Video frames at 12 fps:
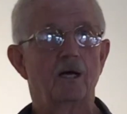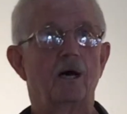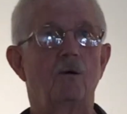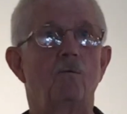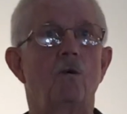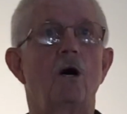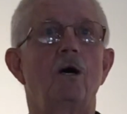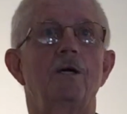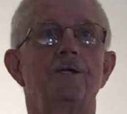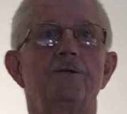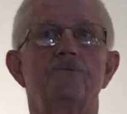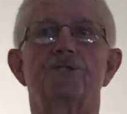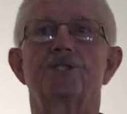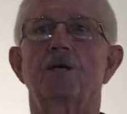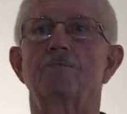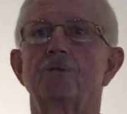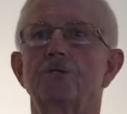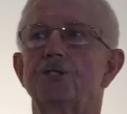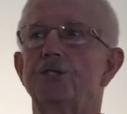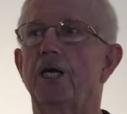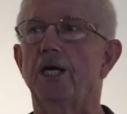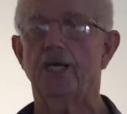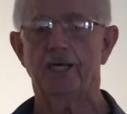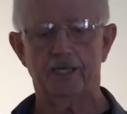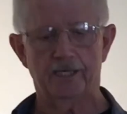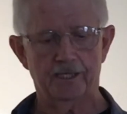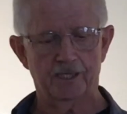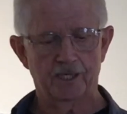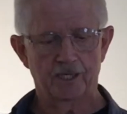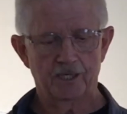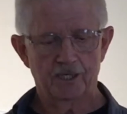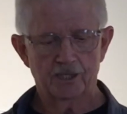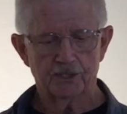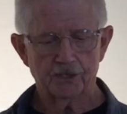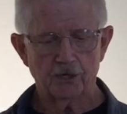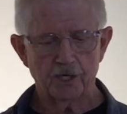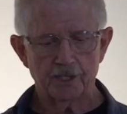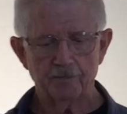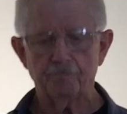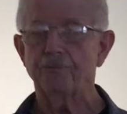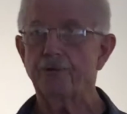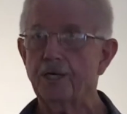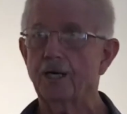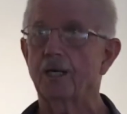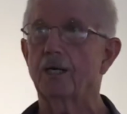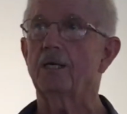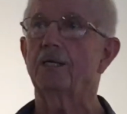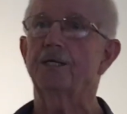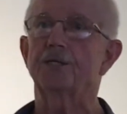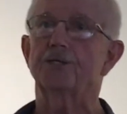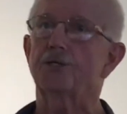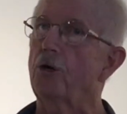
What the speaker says: a wand of summer shade, gone brittle and